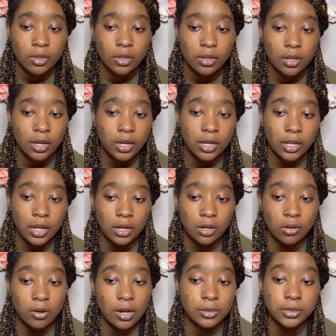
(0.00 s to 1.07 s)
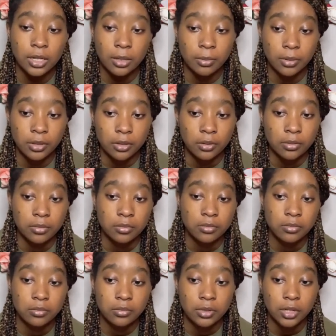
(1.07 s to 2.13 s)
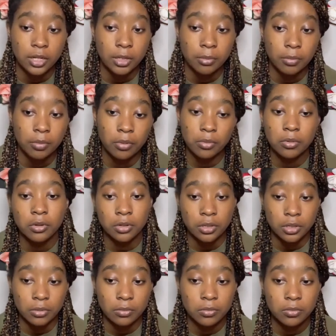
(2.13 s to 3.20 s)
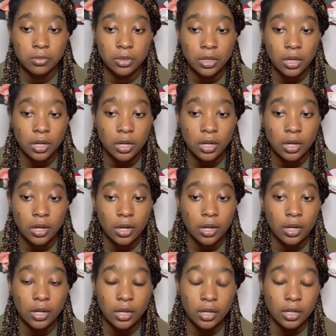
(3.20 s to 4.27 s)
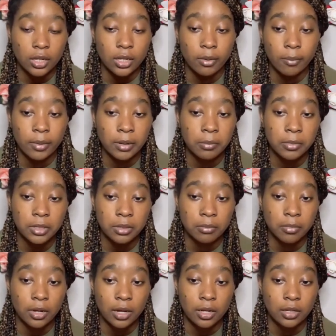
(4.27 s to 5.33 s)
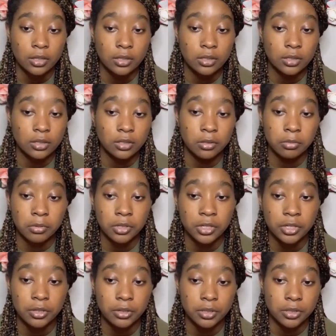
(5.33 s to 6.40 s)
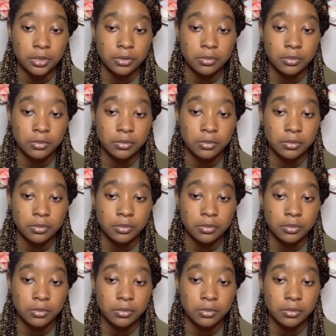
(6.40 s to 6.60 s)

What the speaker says: I had like a crop top on, and he pulled it, and he beat me in my upper area,